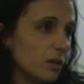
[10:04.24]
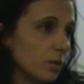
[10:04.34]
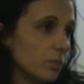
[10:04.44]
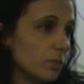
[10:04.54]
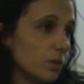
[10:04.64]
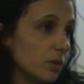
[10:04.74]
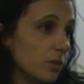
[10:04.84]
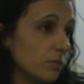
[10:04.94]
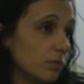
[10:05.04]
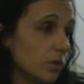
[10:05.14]
ended up
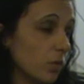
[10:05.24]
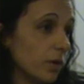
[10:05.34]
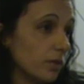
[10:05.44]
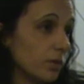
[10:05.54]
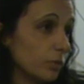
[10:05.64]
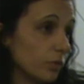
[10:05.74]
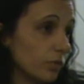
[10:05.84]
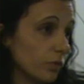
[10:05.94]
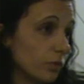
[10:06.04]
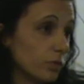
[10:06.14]
requiring some sort
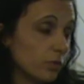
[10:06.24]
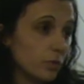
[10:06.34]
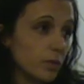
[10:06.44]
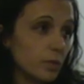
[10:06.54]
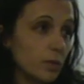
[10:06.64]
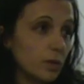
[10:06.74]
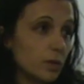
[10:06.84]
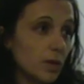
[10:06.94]
of hospital treatment.